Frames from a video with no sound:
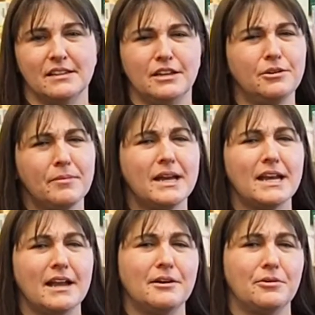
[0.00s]
and you might
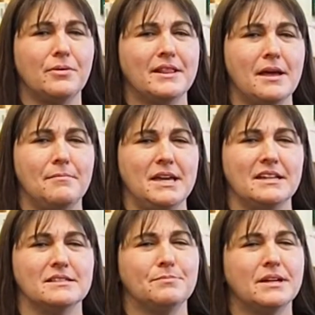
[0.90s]
not know what that means,